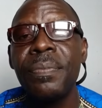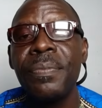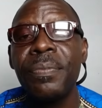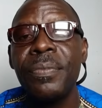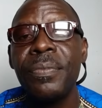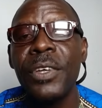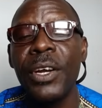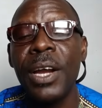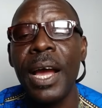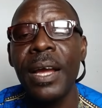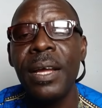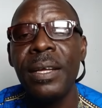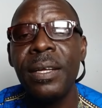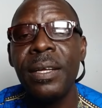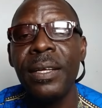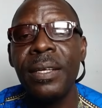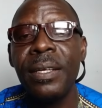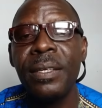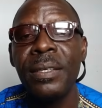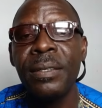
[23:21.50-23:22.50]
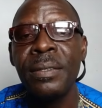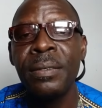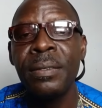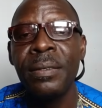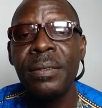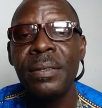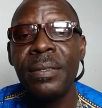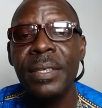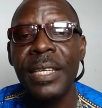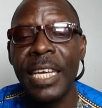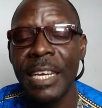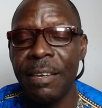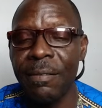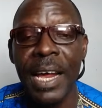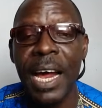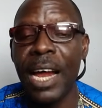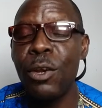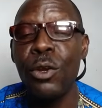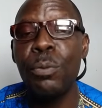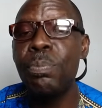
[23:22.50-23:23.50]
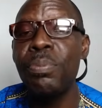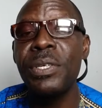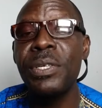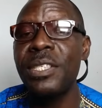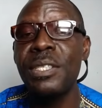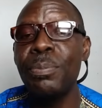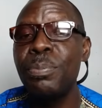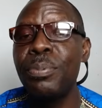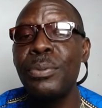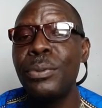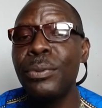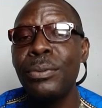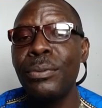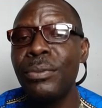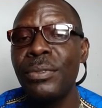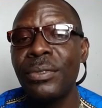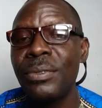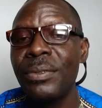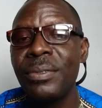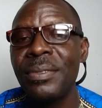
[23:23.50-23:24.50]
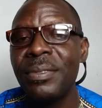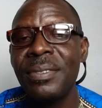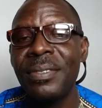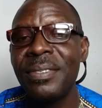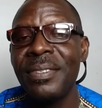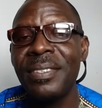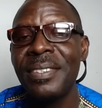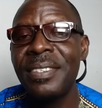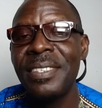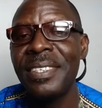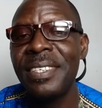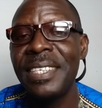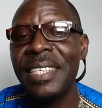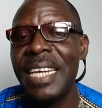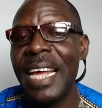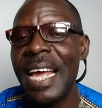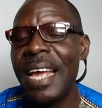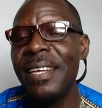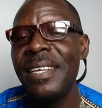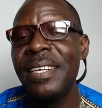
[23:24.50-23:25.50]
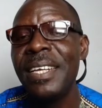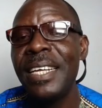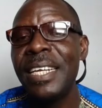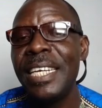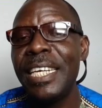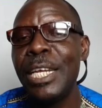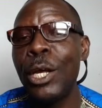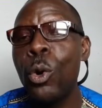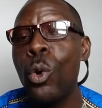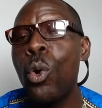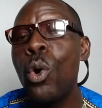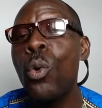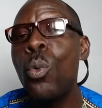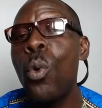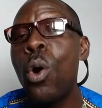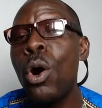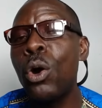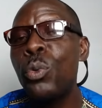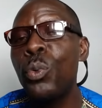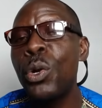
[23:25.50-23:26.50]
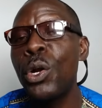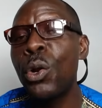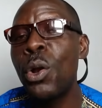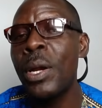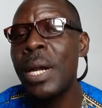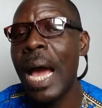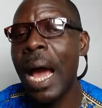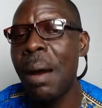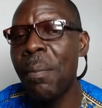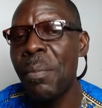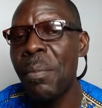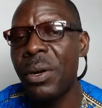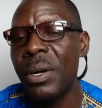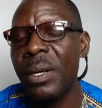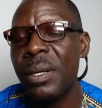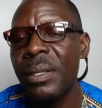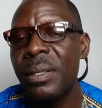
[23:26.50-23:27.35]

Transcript: All right? If there are no principles, then the whole world will run amok.